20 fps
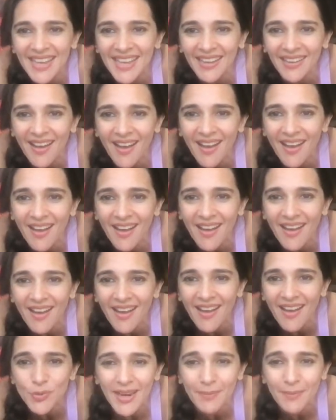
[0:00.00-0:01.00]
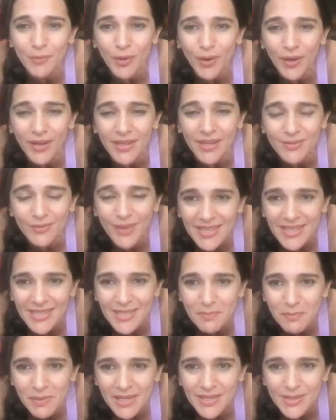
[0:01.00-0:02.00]
I can't do that. I'm not as
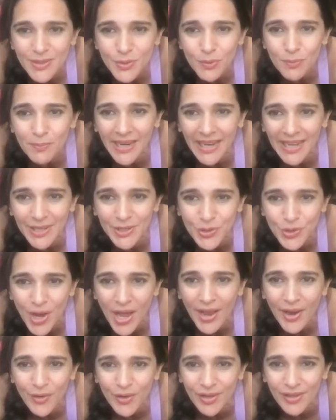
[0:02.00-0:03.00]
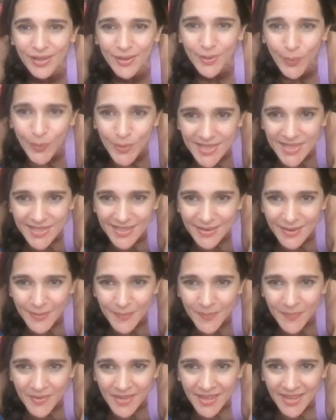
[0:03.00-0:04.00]
flexible as you, but I'll try. Really
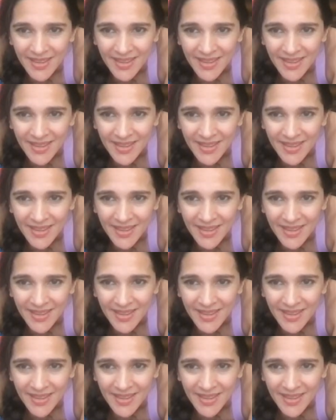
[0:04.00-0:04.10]
awesome.